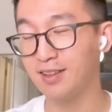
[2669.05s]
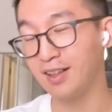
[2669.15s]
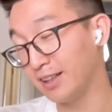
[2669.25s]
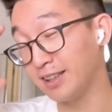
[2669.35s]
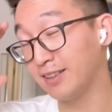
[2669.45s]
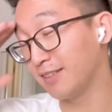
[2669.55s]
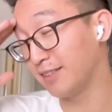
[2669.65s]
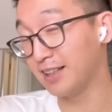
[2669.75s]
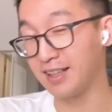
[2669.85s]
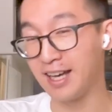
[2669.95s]
I like to
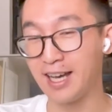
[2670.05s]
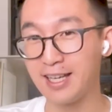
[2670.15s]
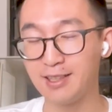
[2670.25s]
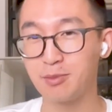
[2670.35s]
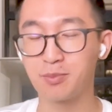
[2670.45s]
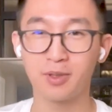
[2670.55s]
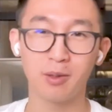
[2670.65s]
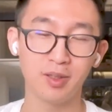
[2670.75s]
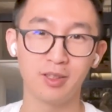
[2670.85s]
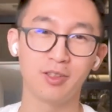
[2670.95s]
think ahead
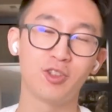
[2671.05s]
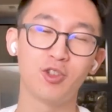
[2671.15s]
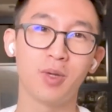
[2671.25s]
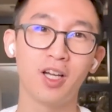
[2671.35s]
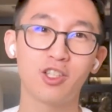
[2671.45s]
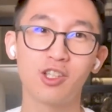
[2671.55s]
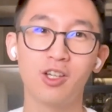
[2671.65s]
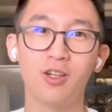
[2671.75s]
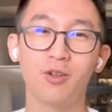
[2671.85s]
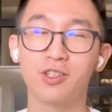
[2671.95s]
probably a little too much,
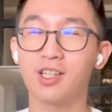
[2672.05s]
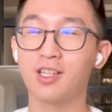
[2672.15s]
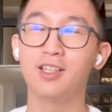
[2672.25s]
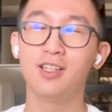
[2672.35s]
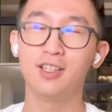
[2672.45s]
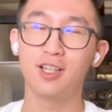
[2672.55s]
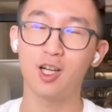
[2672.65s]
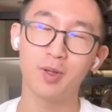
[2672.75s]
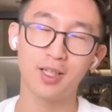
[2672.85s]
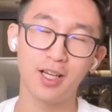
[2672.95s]
where it's like, oh
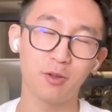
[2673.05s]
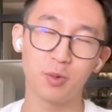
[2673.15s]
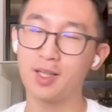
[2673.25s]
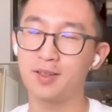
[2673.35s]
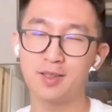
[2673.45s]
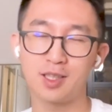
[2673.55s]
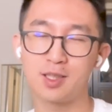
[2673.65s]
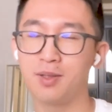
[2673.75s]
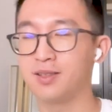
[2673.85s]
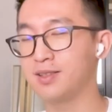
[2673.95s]
my God, we got this
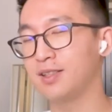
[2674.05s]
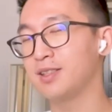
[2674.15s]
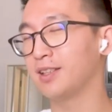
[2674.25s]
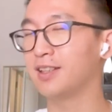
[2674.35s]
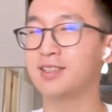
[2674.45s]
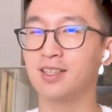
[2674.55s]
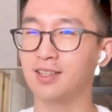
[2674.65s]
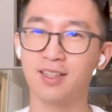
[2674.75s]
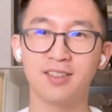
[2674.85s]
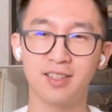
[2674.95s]
expense, this thing, this thing,
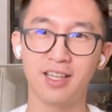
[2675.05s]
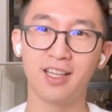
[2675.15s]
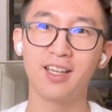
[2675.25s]
this thing.